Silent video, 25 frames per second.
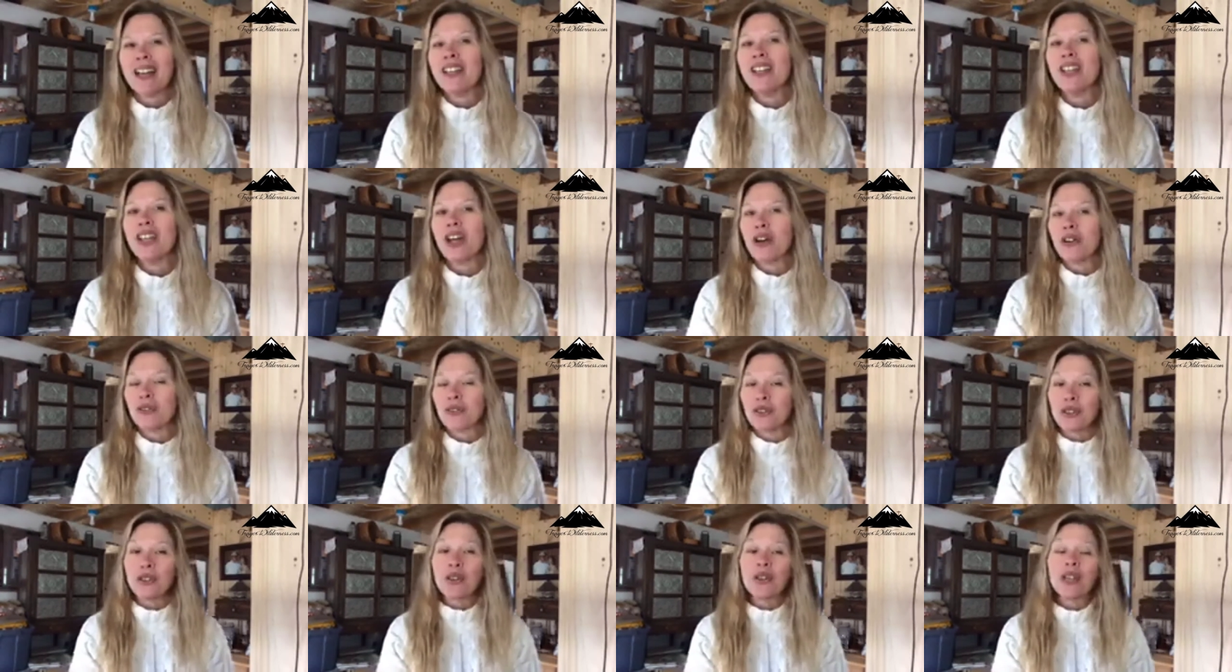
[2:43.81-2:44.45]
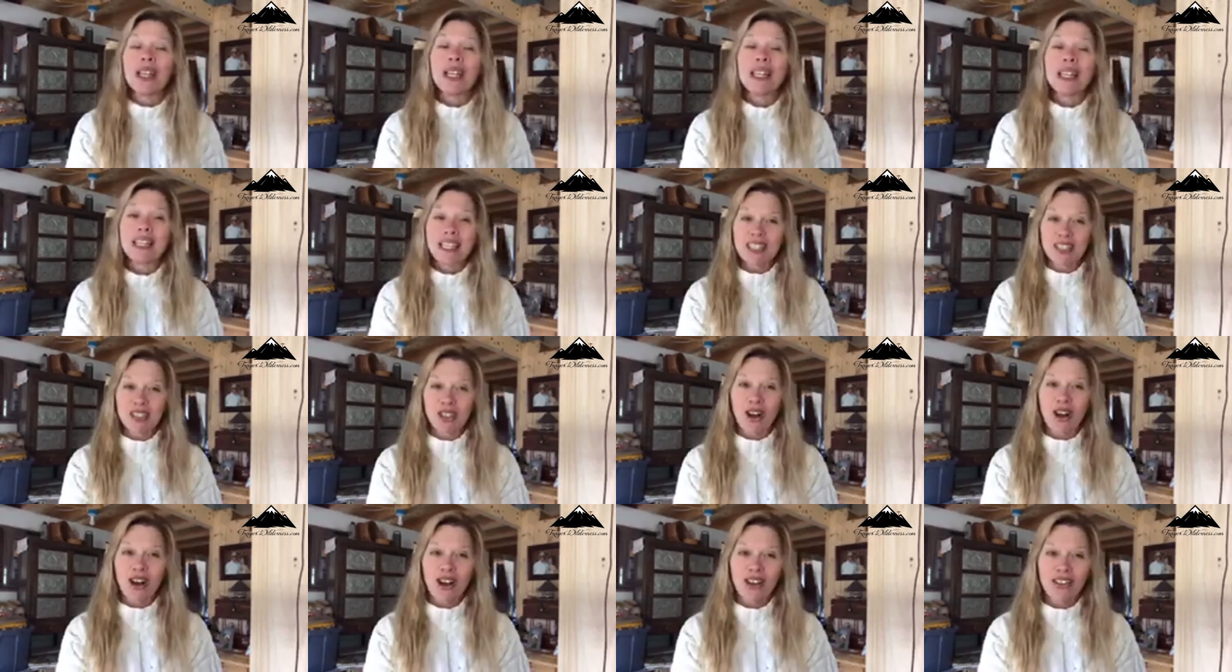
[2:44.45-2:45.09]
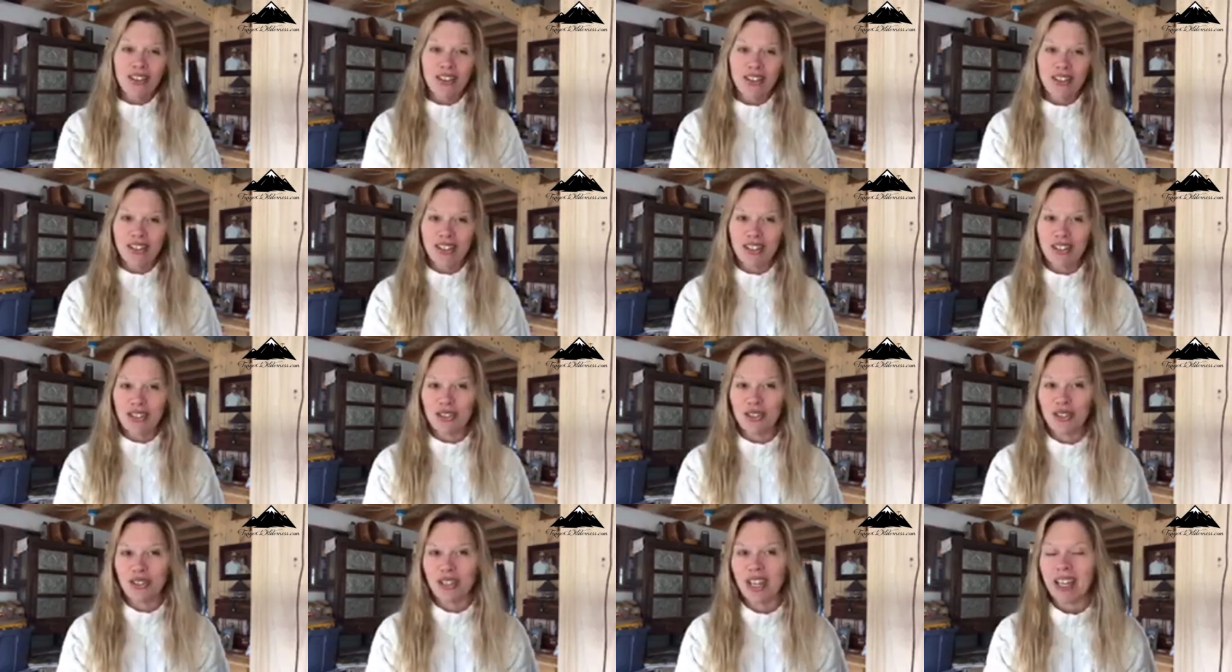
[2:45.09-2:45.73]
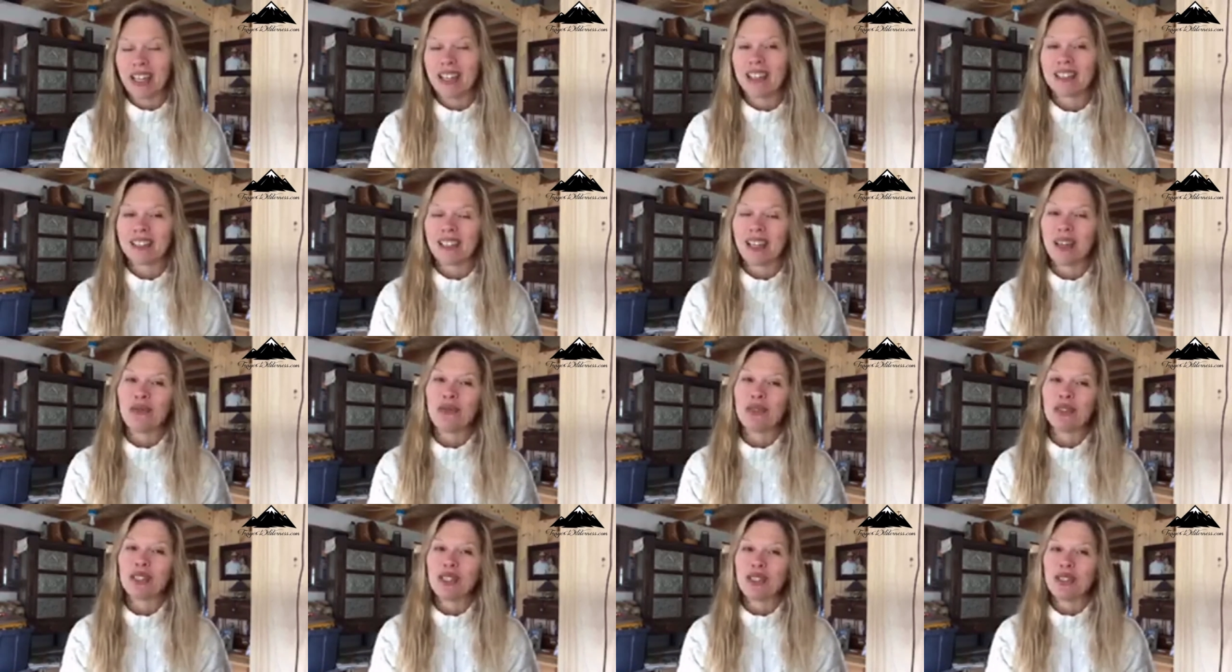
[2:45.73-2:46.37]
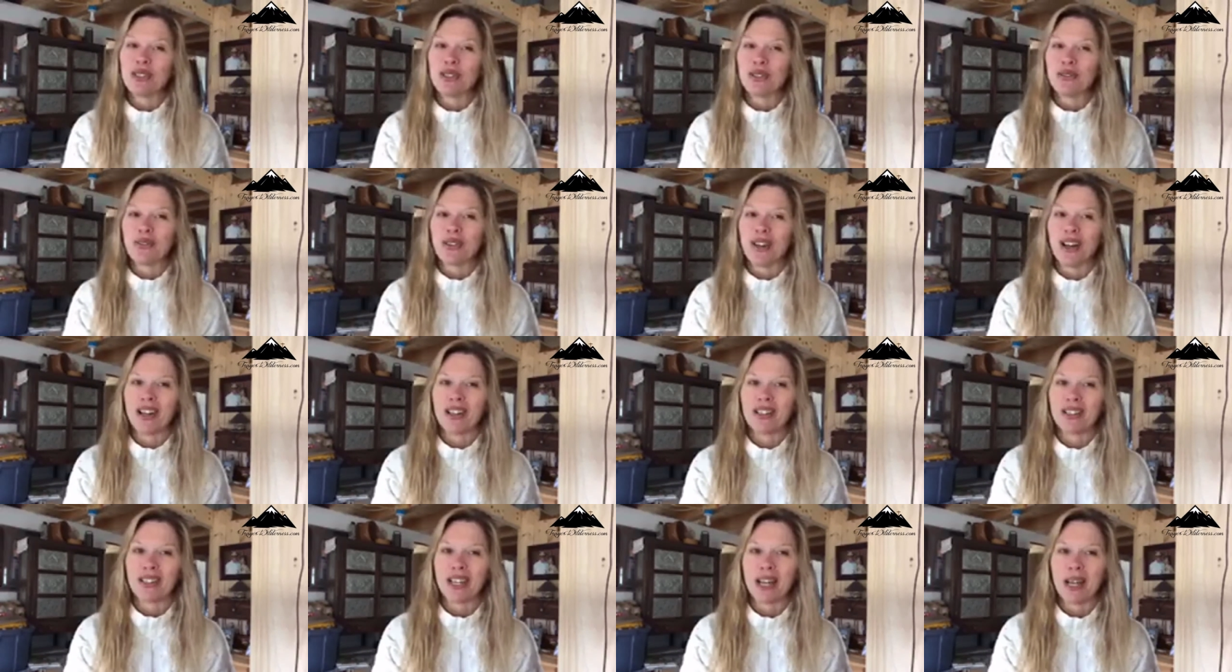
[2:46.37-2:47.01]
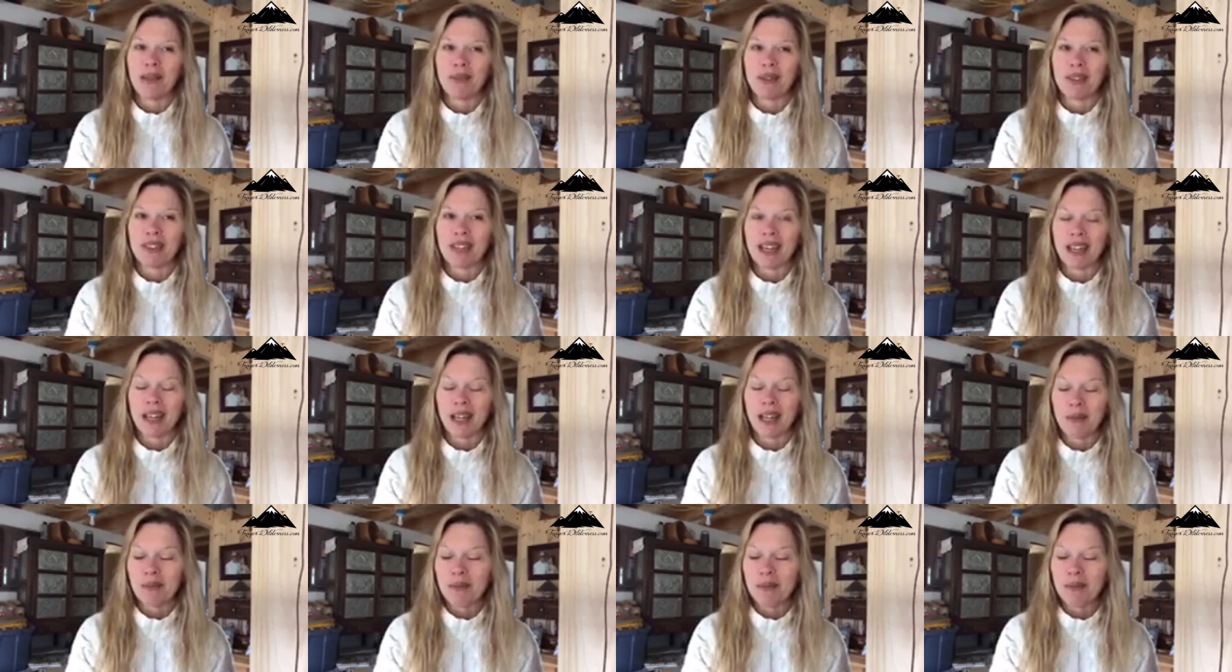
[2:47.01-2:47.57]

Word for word: No, you can list all the goodies you like because I really do have a hard time with that.